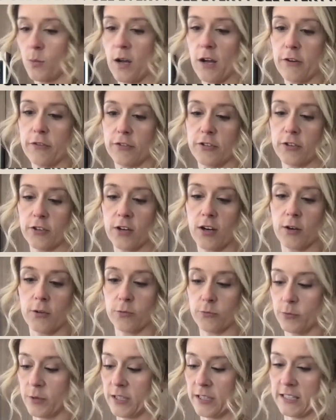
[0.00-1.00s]
well for a
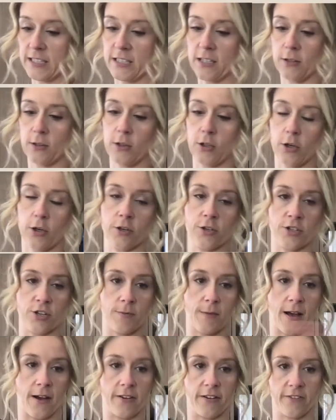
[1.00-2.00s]
really large
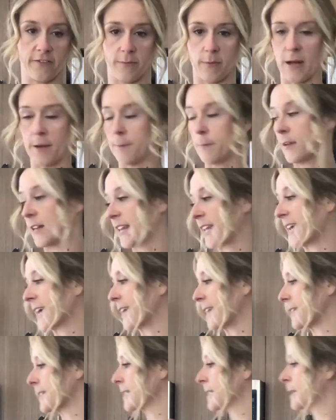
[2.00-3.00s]
amount of my
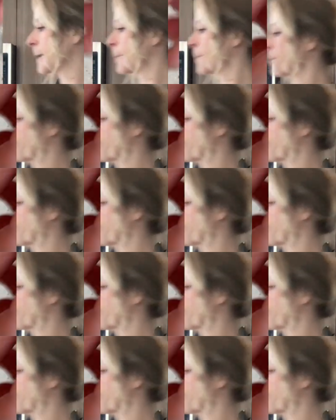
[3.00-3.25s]
plants.